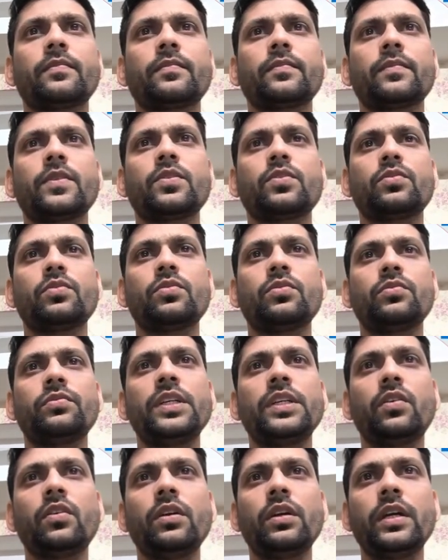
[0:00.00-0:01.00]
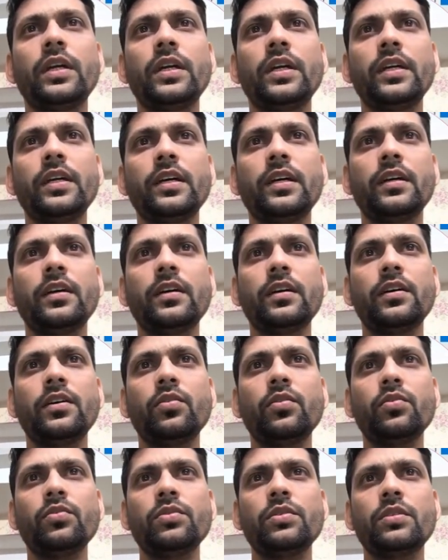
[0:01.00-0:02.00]
So we already
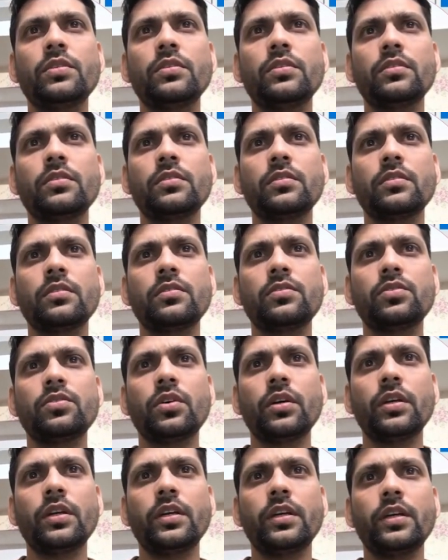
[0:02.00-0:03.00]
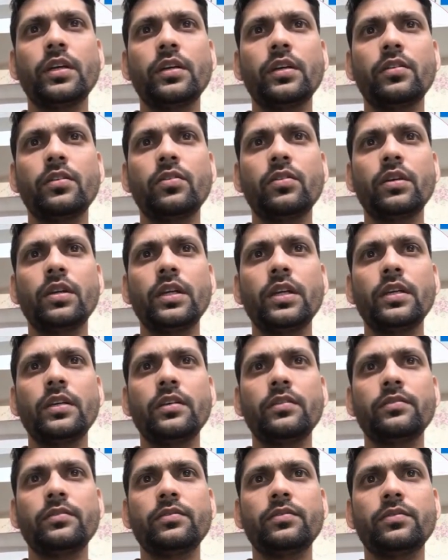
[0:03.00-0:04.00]
used join here only.
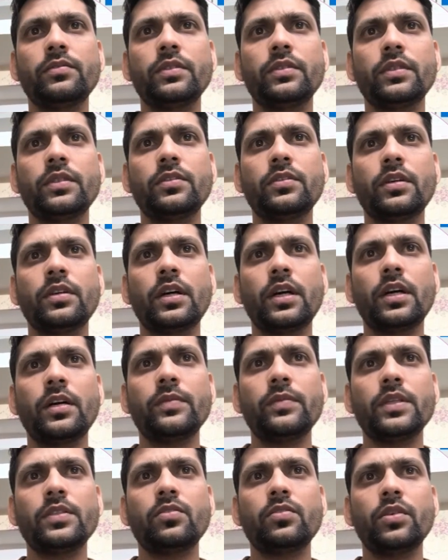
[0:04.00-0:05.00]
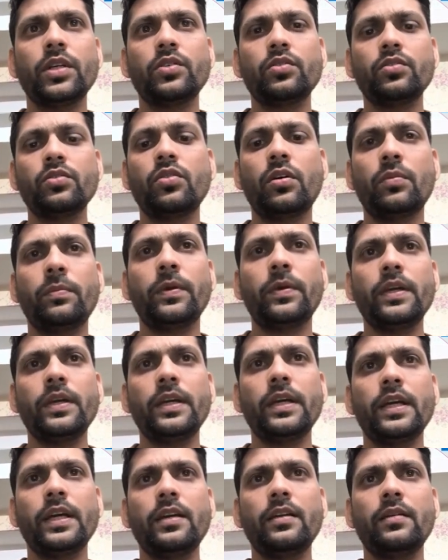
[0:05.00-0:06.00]
I'm just going to copy
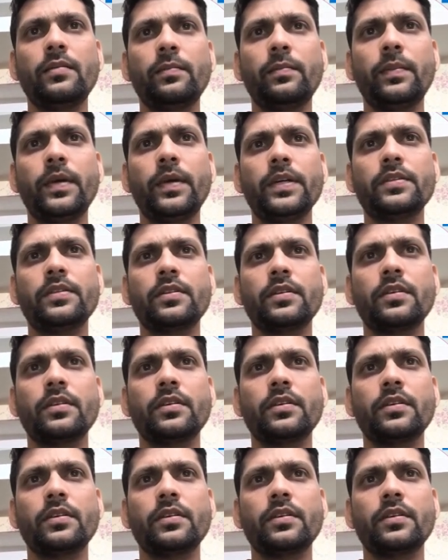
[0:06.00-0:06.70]
and paste.